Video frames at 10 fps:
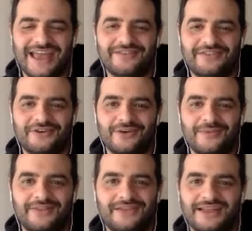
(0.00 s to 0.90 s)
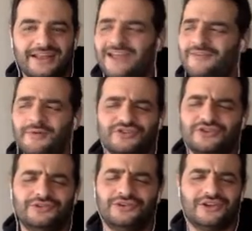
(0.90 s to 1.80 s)
I have a theory about that. Like, I have a bunch
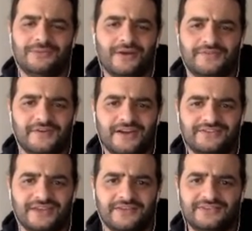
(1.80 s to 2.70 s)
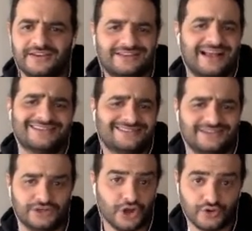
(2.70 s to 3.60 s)
of good looking male friends. They have sex
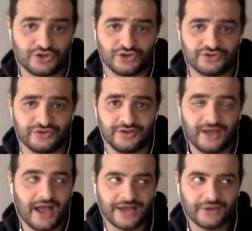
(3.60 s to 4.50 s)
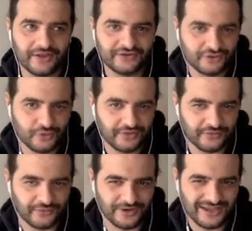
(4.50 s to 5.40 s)
constantly, no children. I know, like, 2 or
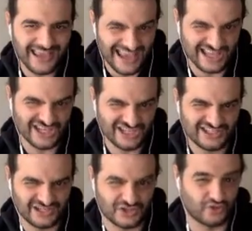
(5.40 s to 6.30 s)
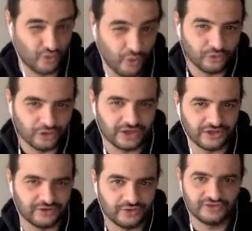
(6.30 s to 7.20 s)
3 hideous, like, troll
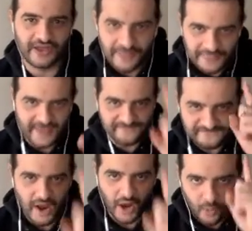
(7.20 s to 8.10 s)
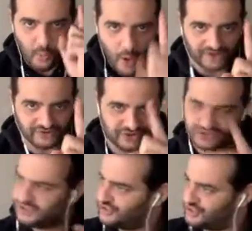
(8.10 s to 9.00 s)
looking dudes. They fuck
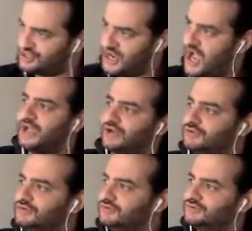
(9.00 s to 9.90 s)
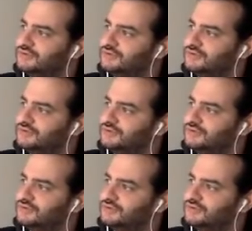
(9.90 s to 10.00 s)
once. Child.